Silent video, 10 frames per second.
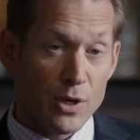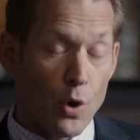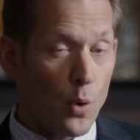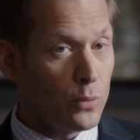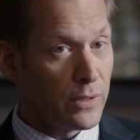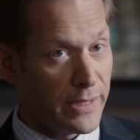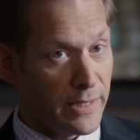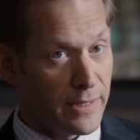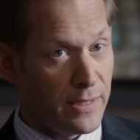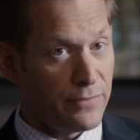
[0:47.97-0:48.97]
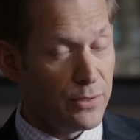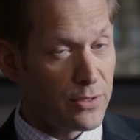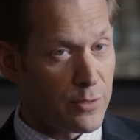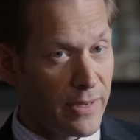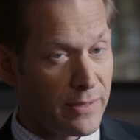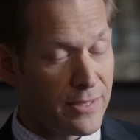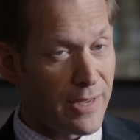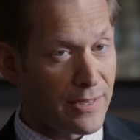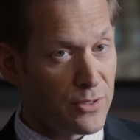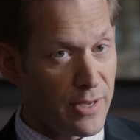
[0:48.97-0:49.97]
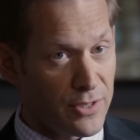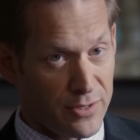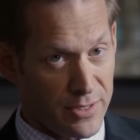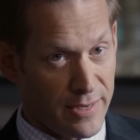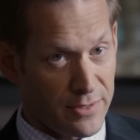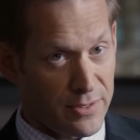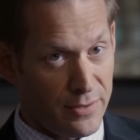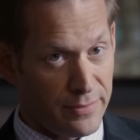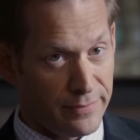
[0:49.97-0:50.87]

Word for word: but only if you dispel these accusations against you.